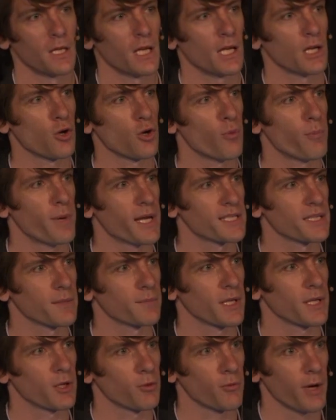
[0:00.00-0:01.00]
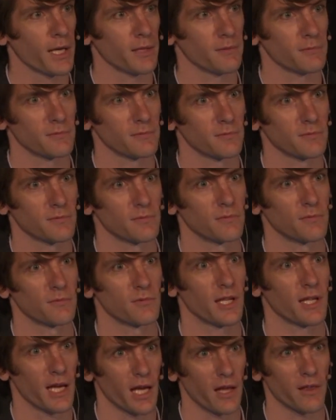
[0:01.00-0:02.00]
and go make something great
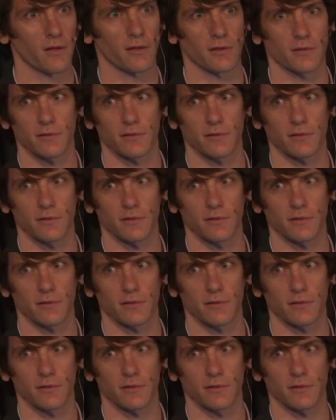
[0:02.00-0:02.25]
together.